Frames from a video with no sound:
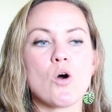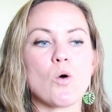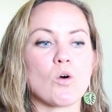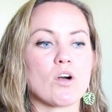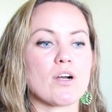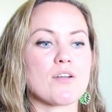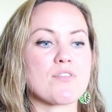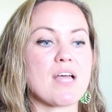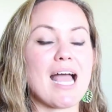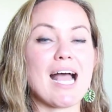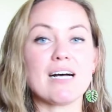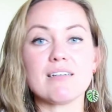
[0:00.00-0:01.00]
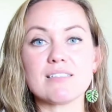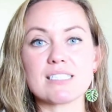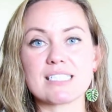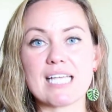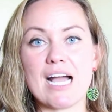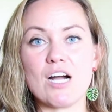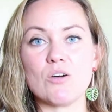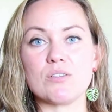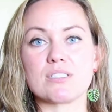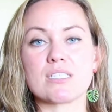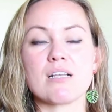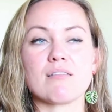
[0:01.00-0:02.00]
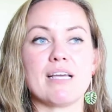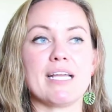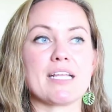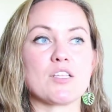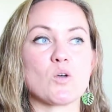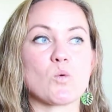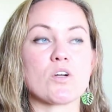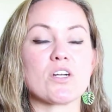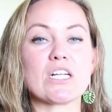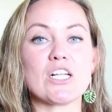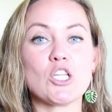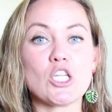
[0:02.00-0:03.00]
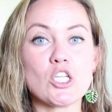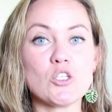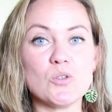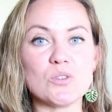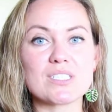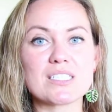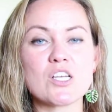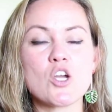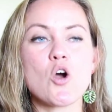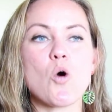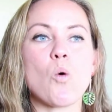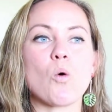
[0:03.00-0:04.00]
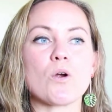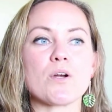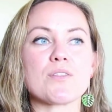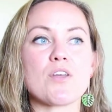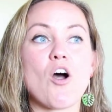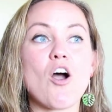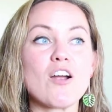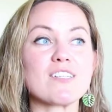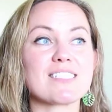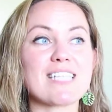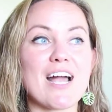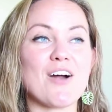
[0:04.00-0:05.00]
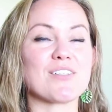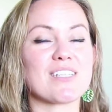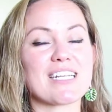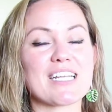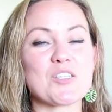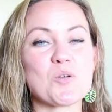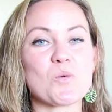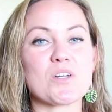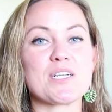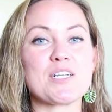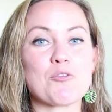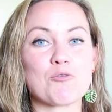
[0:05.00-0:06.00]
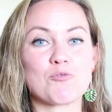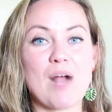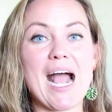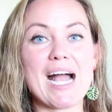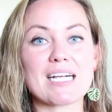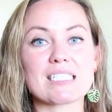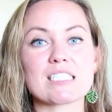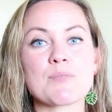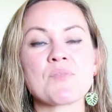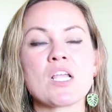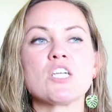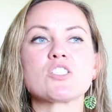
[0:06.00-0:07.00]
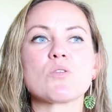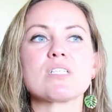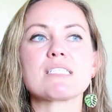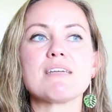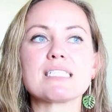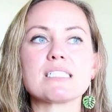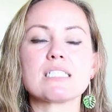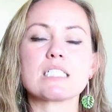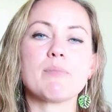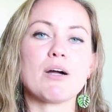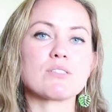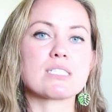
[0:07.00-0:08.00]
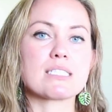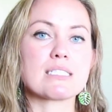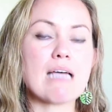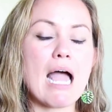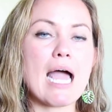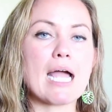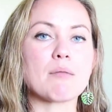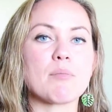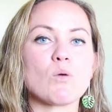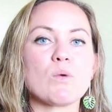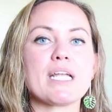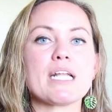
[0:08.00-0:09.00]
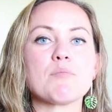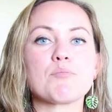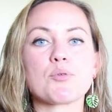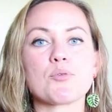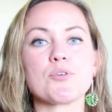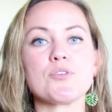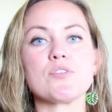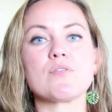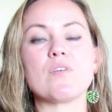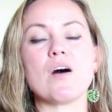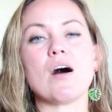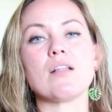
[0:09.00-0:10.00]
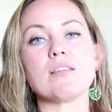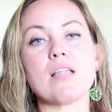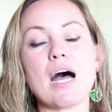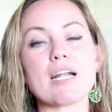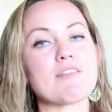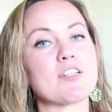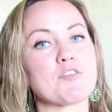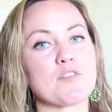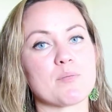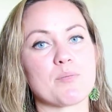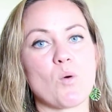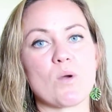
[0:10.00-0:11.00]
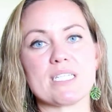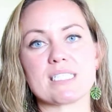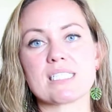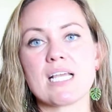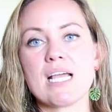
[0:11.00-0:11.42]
or the L sound like in the word loot, or the R sound like in the word racks. So this lesson is about slang, but we can improve a lot of different points